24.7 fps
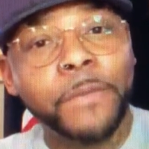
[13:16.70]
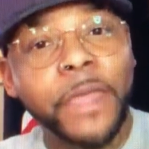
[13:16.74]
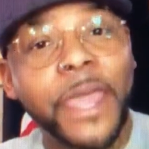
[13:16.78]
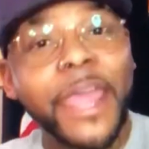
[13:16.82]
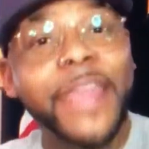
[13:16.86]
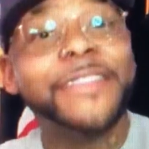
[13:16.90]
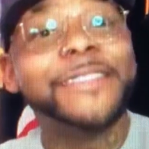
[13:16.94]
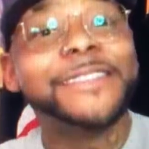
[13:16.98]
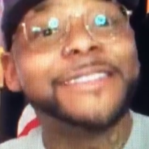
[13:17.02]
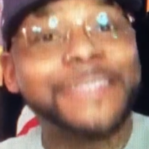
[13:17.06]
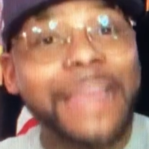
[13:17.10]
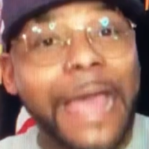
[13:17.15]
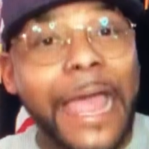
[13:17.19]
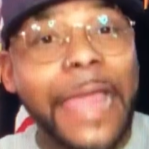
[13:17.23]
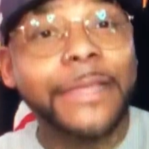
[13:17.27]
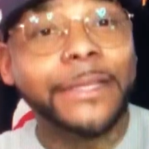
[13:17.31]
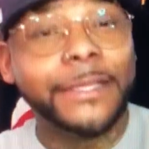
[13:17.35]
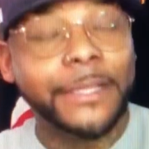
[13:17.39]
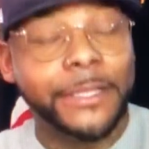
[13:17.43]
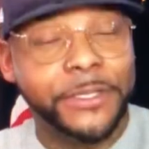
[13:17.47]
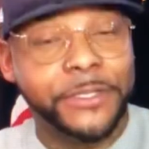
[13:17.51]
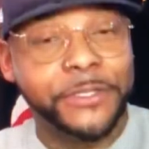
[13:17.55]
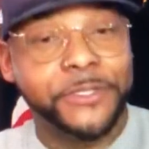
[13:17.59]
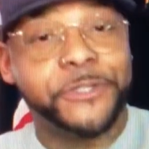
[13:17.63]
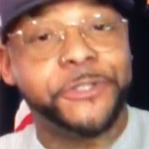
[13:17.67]
In
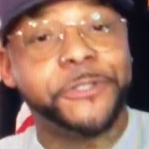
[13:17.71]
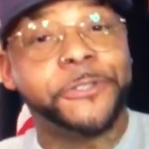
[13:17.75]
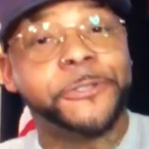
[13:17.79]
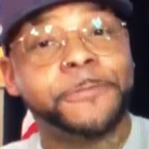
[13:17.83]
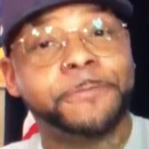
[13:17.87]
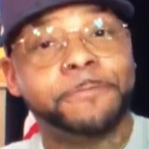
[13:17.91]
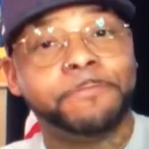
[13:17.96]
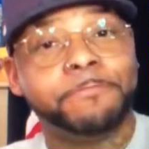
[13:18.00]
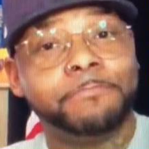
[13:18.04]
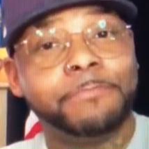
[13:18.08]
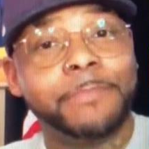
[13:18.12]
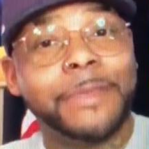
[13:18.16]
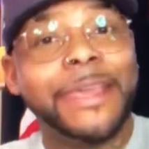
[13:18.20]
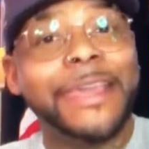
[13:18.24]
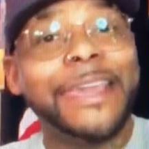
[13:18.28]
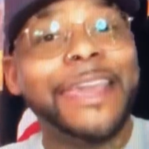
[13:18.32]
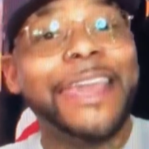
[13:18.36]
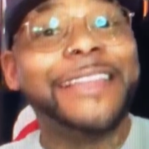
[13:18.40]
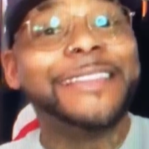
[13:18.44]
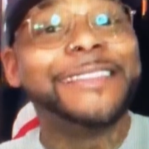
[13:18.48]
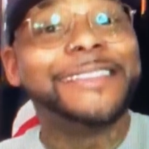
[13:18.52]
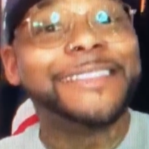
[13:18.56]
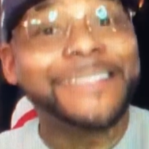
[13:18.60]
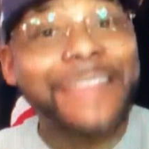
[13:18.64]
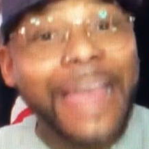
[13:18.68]
silence.
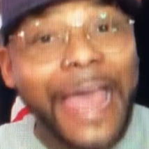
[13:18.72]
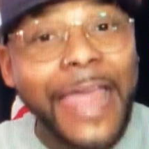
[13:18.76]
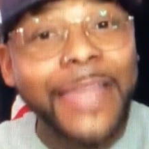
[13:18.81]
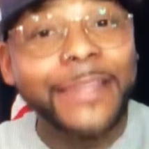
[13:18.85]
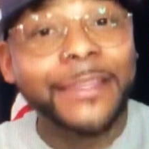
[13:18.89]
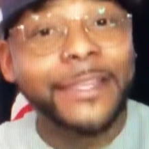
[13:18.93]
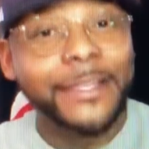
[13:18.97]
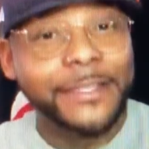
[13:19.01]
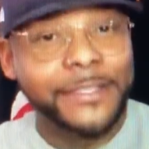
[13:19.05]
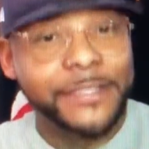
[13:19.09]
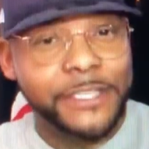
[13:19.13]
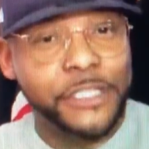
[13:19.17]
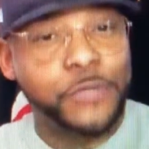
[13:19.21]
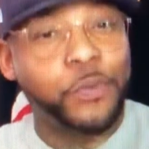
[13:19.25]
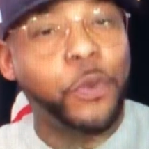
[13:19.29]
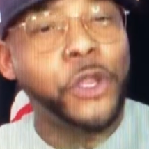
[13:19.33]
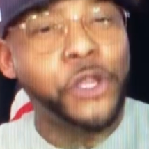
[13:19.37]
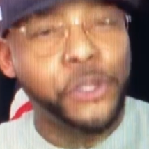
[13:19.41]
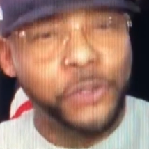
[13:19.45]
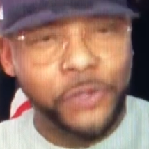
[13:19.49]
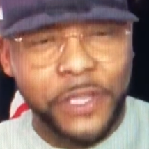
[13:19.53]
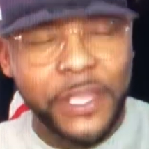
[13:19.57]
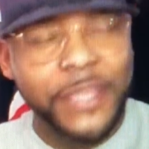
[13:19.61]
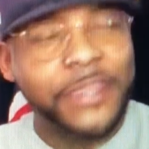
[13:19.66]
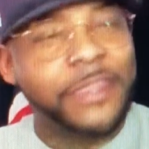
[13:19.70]
In silence is where
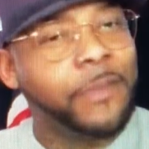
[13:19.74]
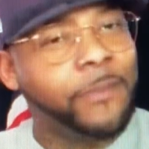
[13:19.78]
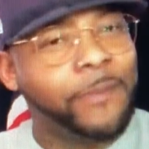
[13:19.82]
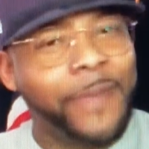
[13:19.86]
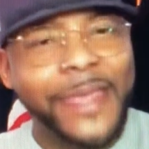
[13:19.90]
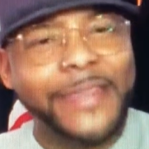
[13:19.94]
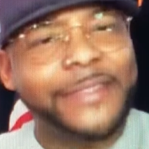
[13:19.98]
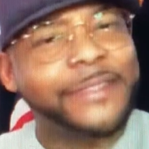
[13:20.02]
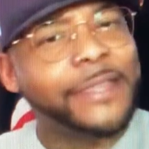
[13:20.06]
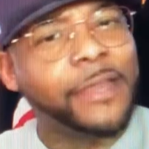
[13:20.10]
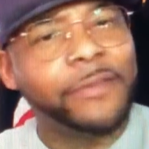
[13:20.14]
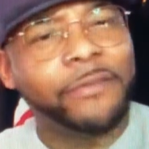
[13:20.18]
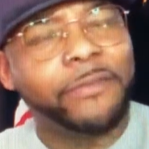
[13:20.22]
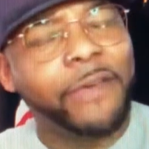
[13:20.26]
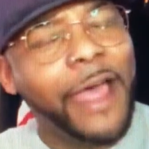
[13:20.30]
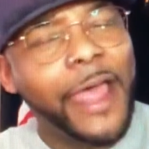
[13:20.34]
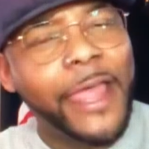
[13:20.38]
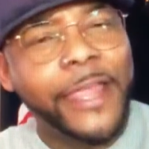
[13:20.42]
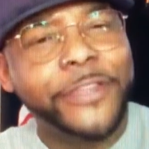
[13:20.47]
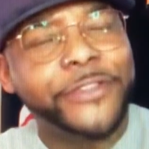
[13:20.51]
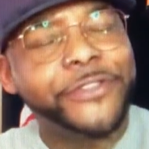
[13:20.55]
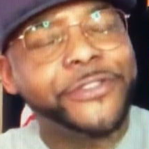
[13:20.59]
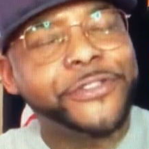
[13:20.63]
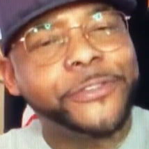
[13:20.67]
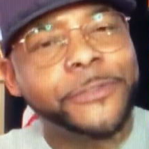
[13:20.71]
you get the best
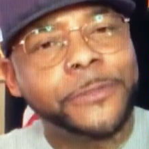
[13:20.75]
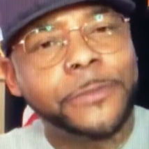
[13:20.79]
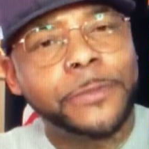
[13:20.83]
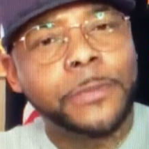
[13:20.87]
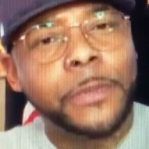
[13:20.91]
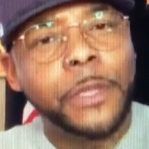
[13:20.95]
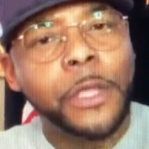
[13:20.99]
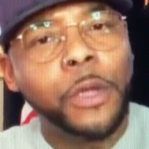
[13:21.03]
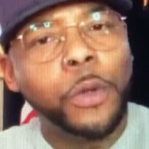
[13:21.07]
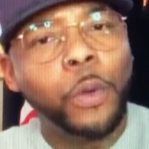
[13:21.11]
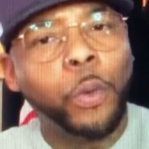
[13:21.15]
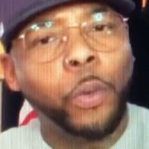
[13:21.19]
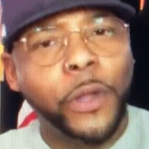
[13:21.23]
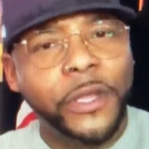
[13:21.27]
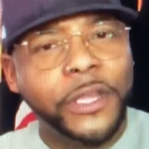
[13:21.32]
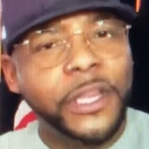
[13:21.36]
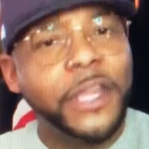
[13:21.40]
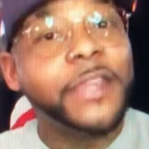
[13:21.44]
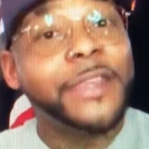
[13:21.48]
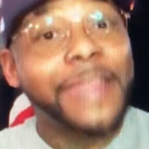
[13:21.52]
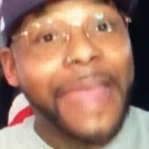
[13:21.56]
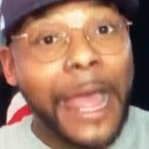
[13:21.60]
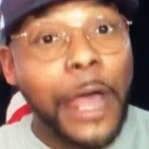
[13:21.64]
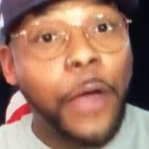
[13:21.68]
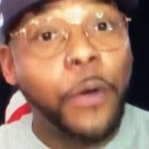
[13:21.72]
advice. When
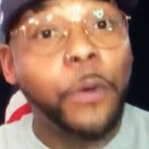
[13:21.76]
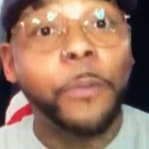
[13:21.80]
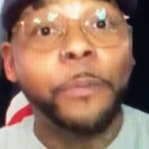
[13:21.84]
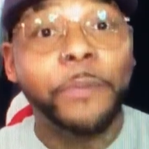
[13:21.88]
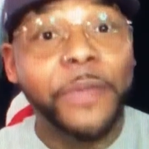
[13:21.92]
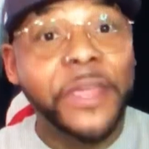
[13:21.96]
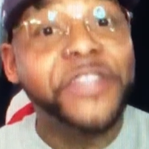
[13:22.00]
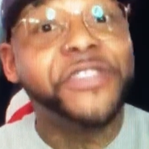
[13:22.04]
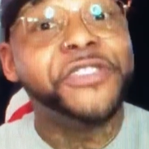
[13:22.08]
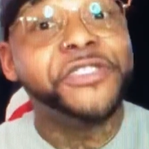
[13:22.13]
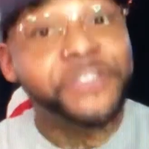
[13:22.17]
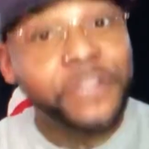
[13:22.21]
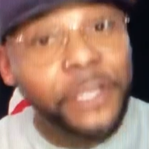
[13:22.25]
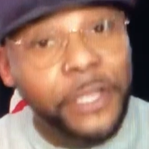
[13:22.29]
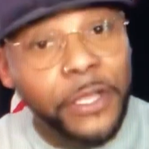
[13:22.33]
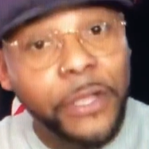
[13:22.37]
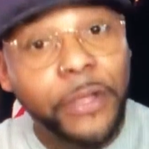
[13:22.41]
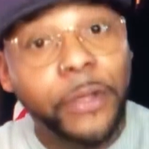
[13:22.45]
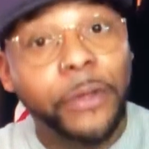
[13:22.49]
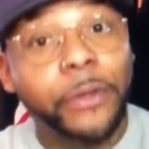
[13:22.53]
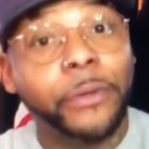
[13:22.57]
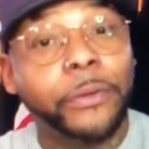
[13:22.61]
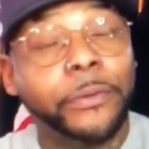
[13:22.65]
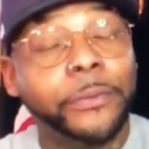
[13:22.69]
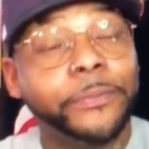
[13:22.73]
in doubt, be
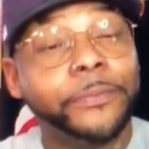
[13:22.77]
still.